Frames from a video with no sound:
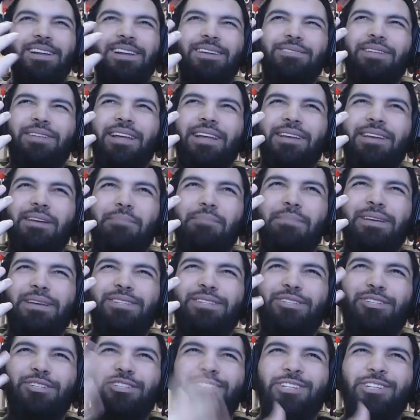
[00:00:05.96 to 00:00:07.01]
a mixed
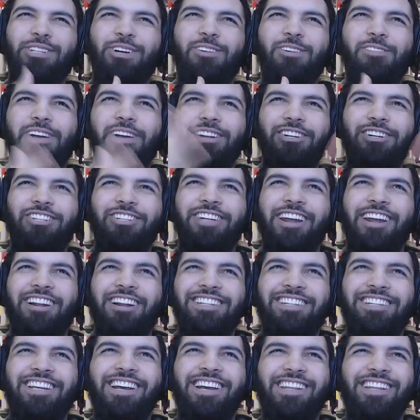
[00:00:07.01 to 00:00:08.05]
show and channel
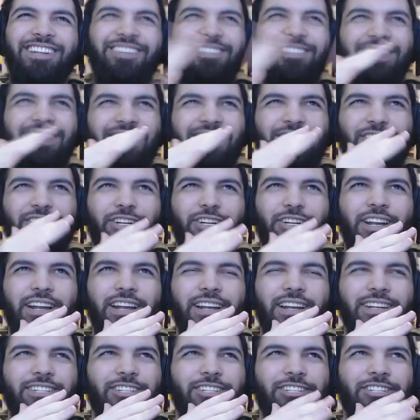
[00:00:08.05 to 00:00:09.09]
together, like
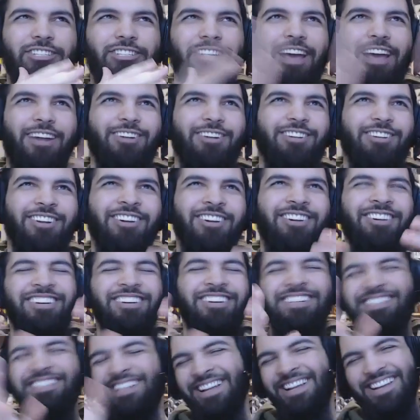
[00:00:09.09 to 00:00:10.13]
channel or
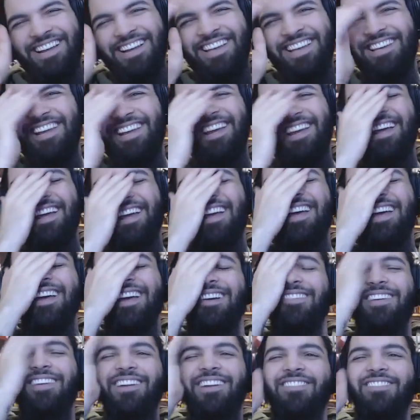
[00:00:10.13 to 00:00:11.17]
something.
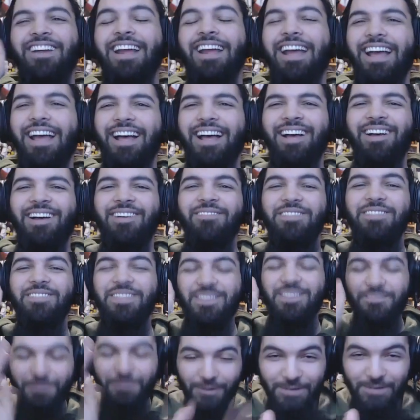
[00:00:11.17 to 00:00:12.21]
Whatever. The
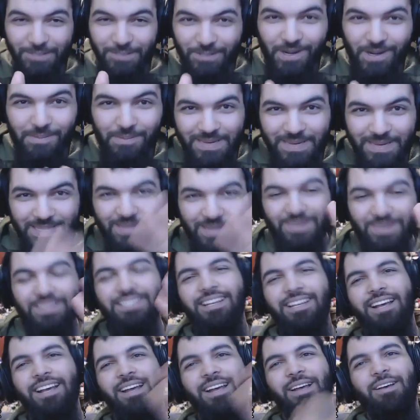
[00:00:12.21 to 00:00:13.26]
first two episodes
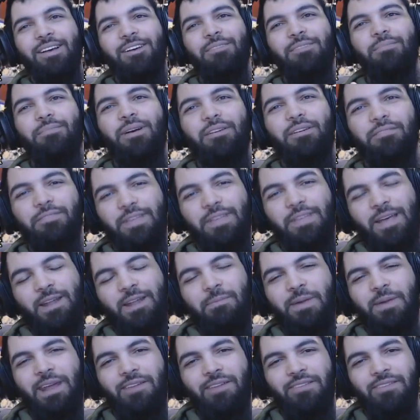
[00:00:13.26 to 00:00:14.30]
of the anime
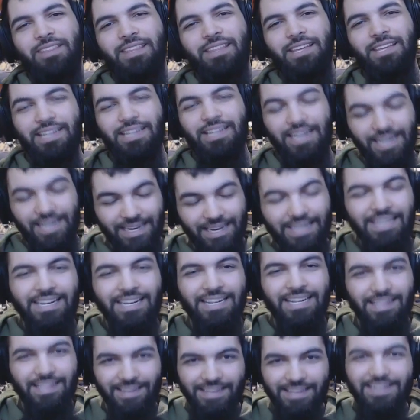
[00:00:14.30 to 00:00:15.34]
and everything. Click in the
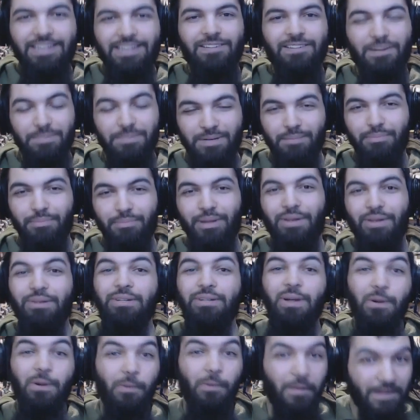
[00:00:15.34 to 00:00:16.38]
link in the description below to go
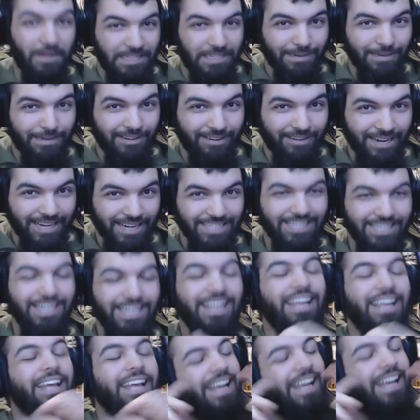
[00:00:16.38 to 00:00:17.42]
watch my interaction,
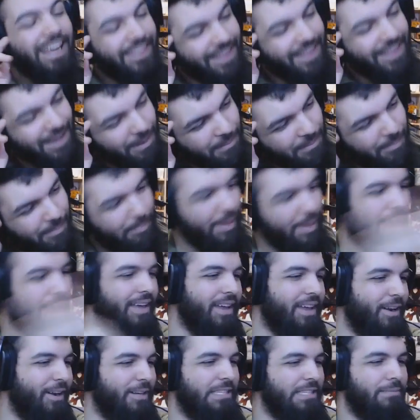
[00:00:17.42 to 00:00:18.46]
and then come back here
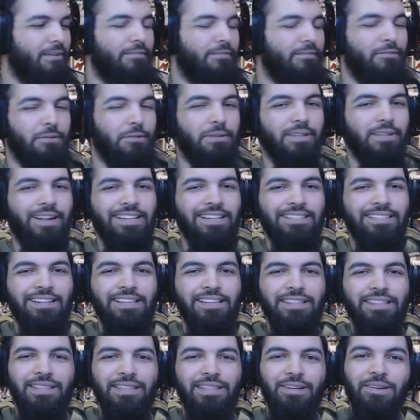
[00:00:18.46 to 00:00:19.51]
to see my full thoughts, ideas,
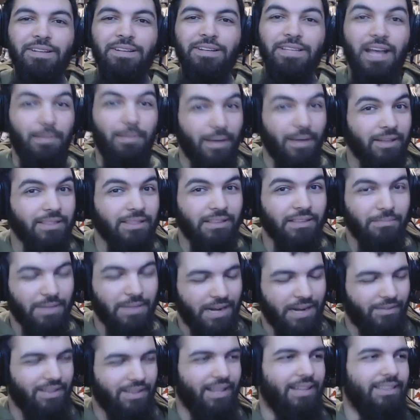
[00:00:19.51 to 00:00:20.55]
and theories about them and
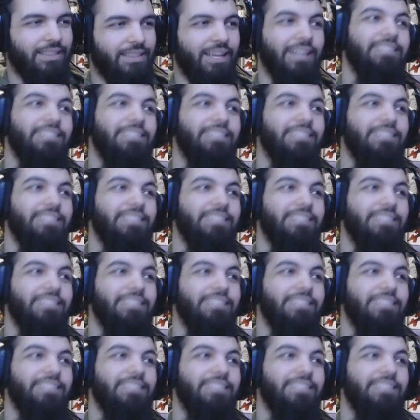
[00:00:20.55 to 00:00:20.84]
everything like that.